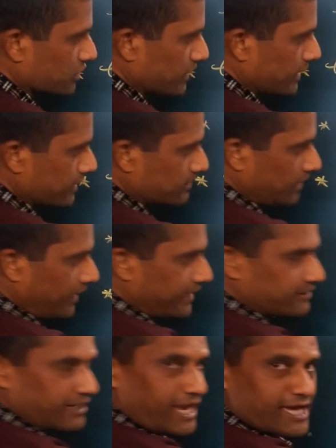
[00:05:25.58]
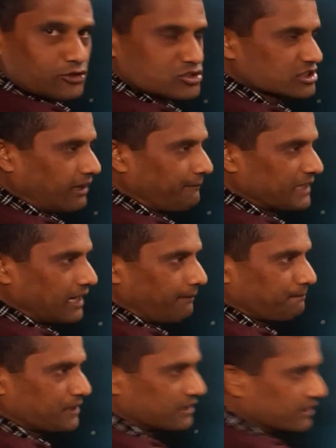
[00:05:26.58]
here another arrow is coming up
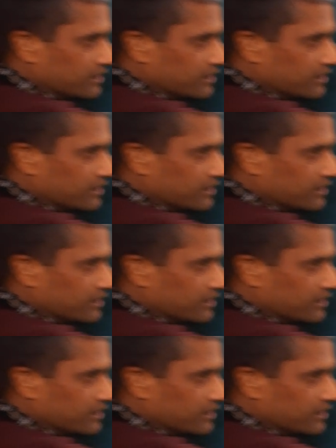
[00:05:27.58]
here